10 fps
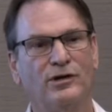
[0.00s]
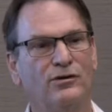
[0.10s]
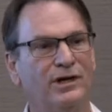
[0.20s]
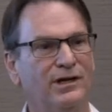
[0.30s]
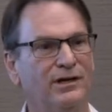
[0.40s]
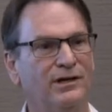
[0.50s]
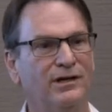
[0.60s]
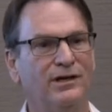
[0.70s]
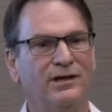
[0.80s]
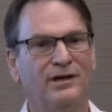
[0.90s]
Creek,
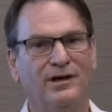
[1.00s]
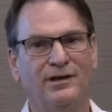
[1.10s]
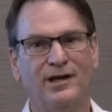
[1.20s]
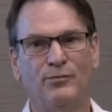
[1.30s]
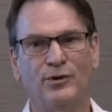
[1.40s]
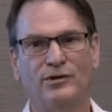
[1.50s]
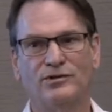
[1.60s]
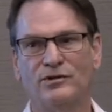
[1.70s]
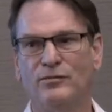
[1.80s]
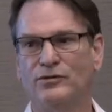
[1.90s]
and they produce
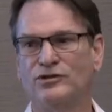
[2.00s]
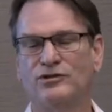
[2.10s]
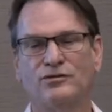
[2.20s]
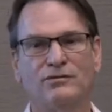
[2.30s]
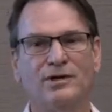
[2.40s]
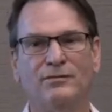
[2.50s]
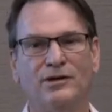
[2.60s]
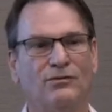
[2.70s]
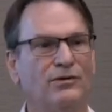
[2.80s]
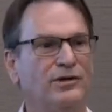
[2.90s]
the most screaming
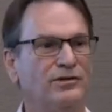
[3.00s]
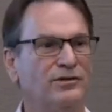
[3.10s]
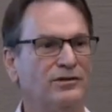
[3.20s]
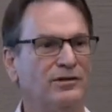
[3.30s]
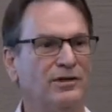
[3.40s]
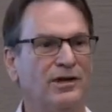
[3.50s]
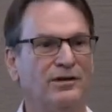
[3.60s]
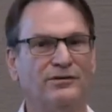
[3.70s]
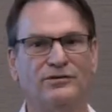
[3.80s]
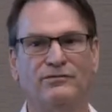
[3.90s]
oranges and
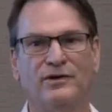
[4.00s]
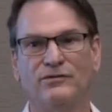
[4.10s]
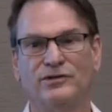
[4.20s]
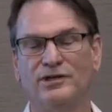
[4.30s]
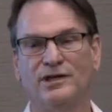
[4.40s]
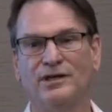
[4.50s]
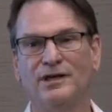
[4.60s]
yellows you've ever seen.